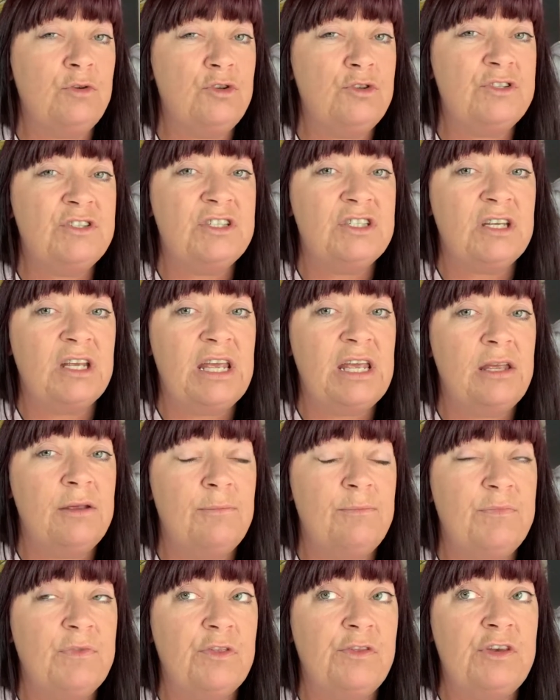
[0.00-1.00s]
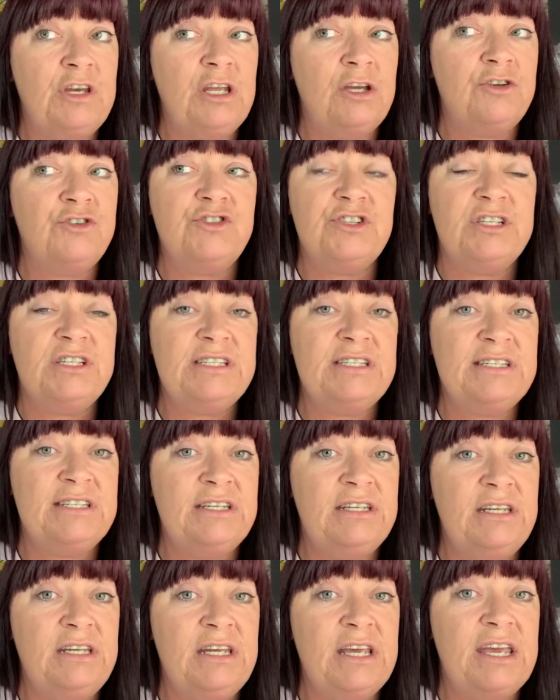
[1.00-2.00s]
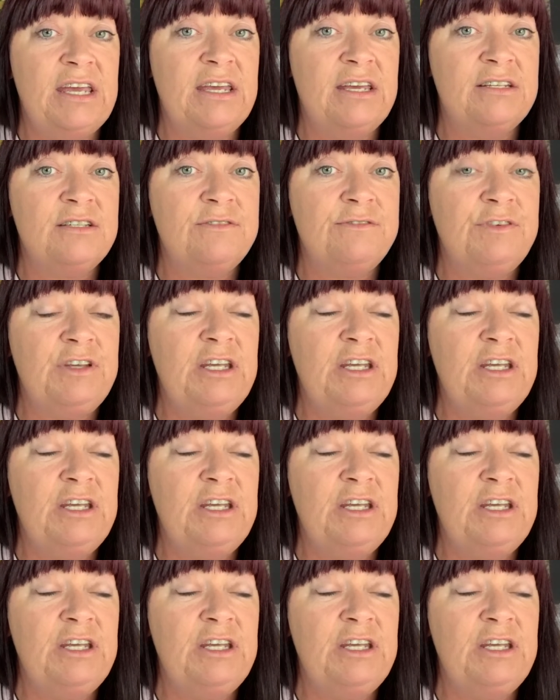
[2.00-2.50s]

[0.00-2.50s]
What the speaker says: minimum. So the